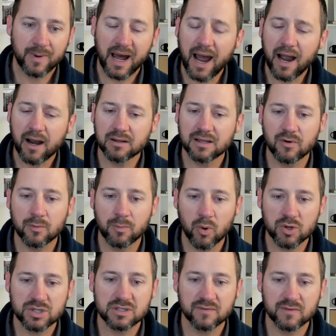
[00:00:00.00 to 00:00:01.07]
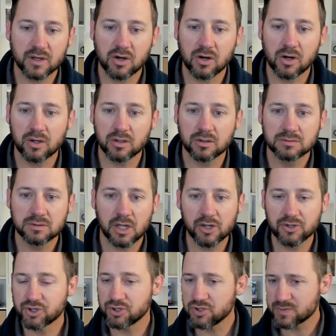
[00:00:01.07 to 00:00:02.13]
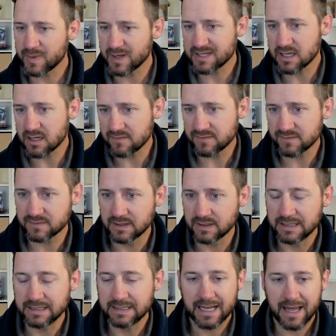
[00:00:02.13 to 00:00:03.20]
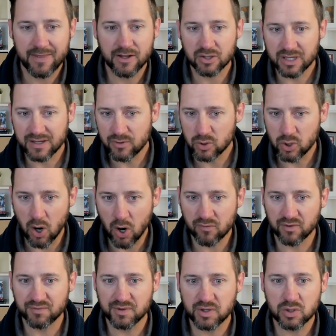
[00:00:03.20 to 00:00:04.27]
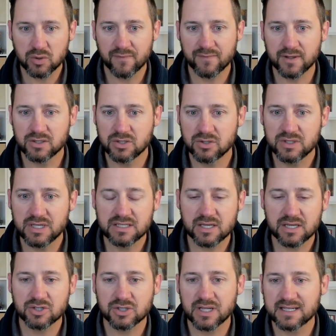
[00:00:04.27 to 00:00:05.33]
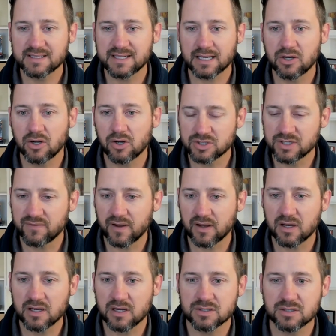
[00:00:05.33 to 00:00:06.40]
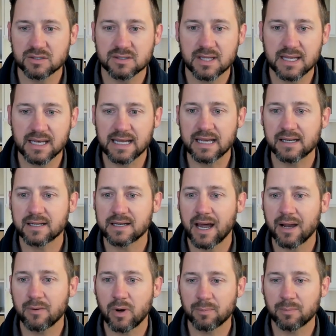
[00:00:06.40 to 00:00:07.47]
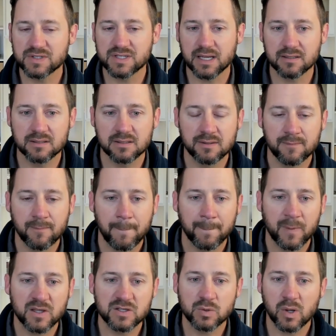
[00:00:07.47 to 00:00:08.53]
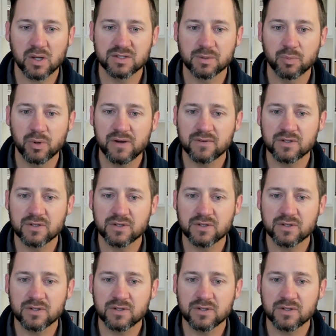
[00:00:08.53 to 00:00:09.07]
For my higher level portion of the call, I'll introduce myself and then I'll give you an overview of the two decentralized technology foundations that Ian and I represent, as well as a